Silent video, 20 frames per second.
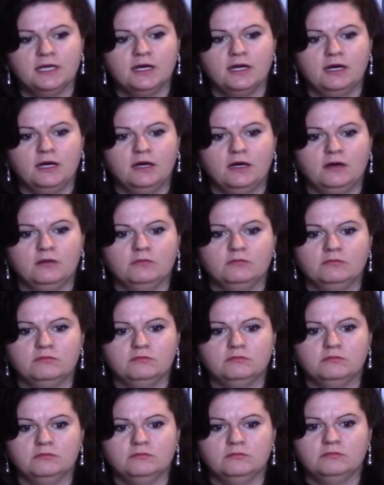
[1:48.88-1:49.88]

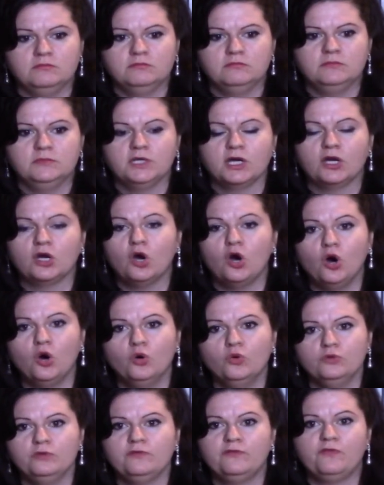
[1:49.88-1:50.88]
the
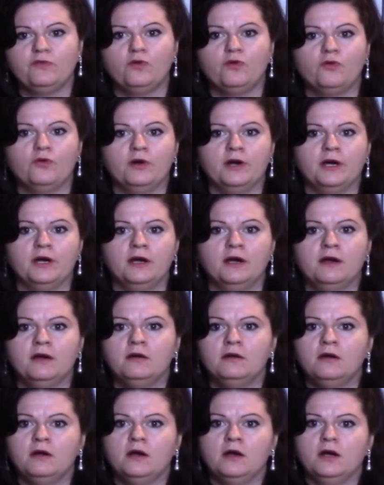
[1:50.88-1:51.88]
code for
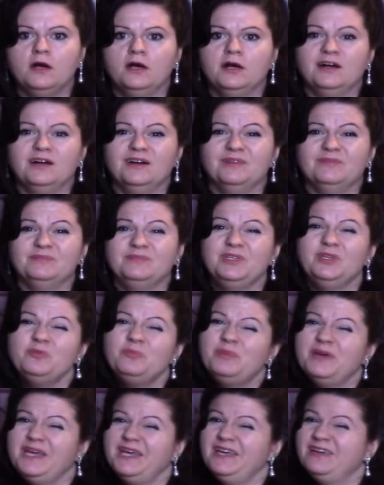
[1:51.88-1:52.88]
you
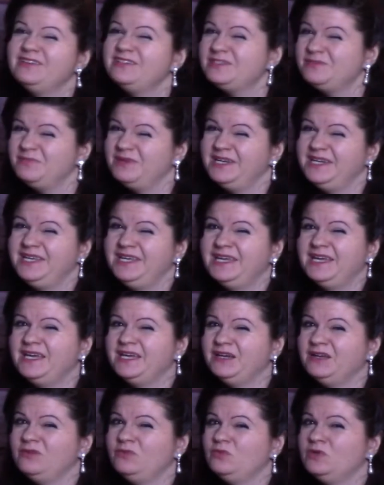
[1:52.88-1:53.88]
pay us money
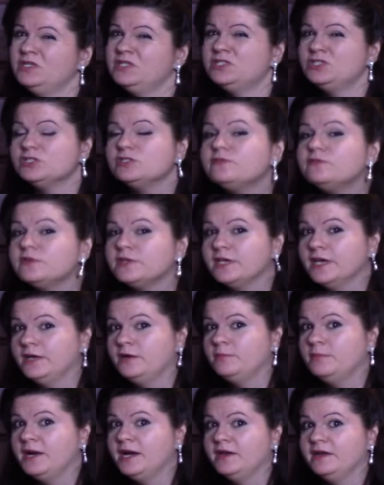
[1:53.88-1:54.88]
and we'll just forget
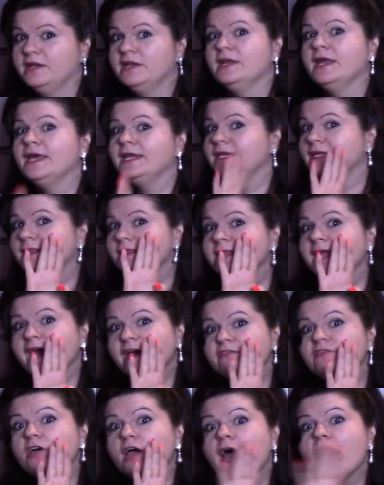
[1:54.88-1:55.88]
about it. And it
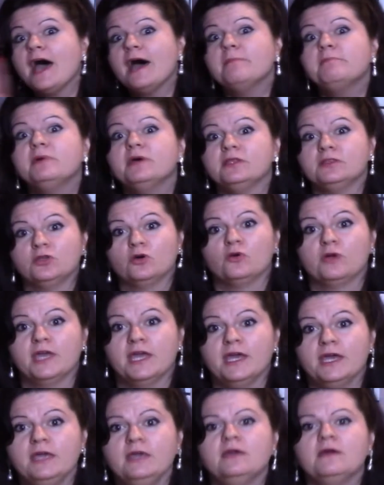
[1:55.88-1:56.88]
never happened,
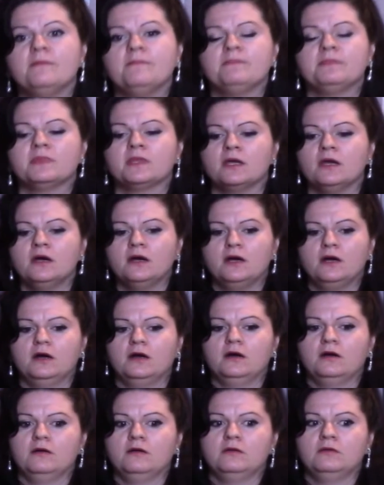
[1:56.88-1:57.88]
okay?
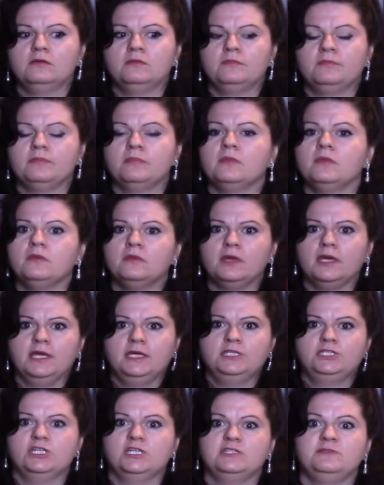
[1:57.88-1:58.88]

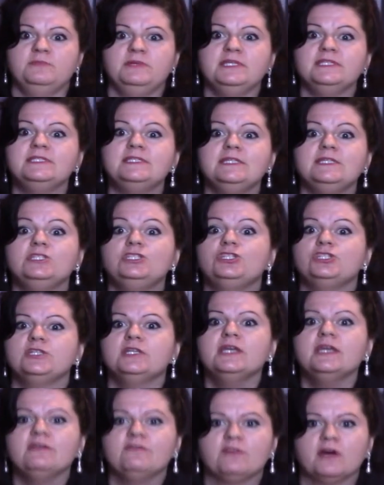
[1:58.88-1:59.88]
HSBC
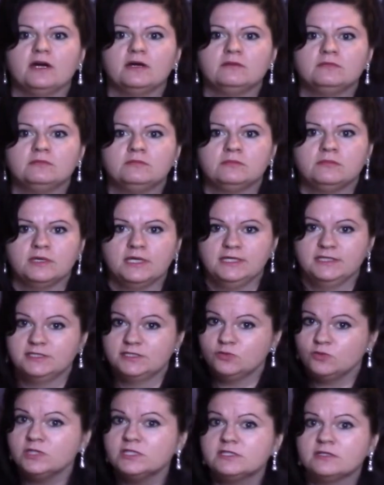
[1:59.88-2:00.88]
Geneva in
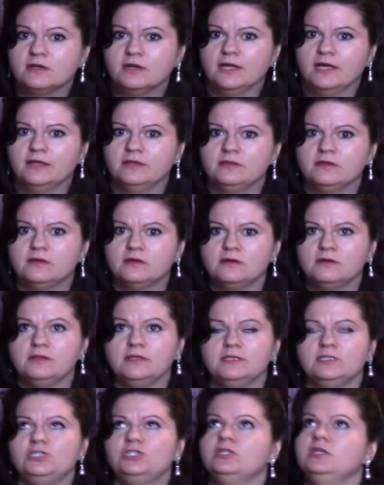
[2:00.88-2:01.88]
Switzerland.
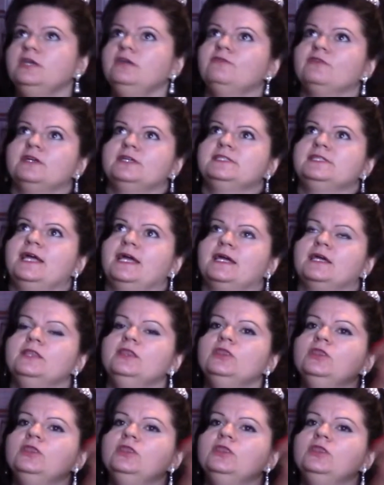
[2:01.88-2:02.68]
Geneva is like a